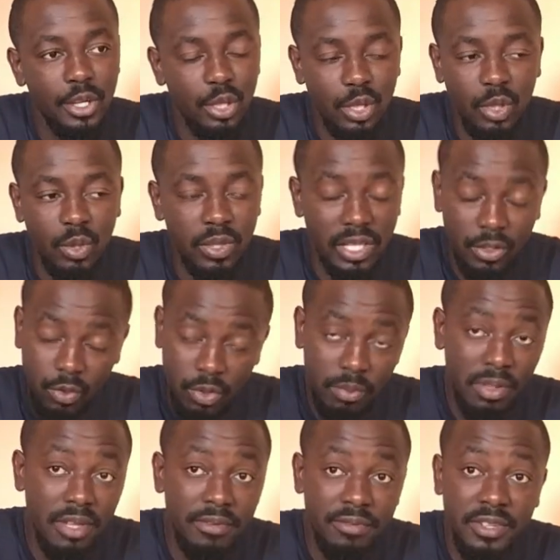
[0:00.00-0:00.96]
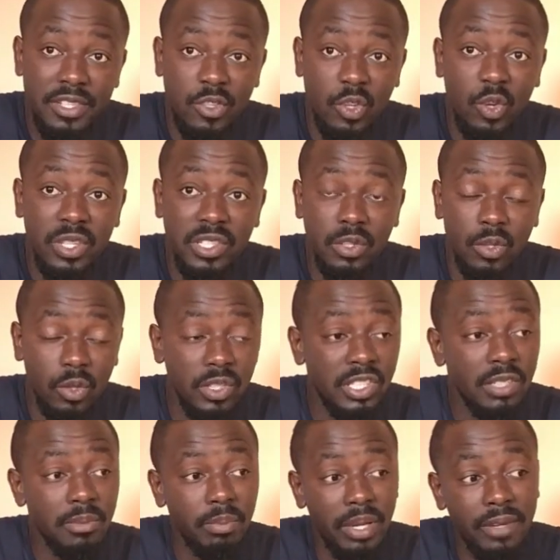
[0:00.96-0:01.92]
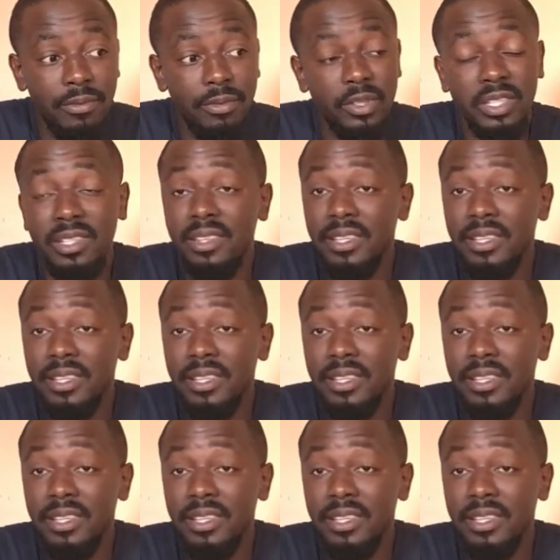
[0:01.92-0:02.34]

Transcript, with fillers: You know, that could be the first launching pad for it.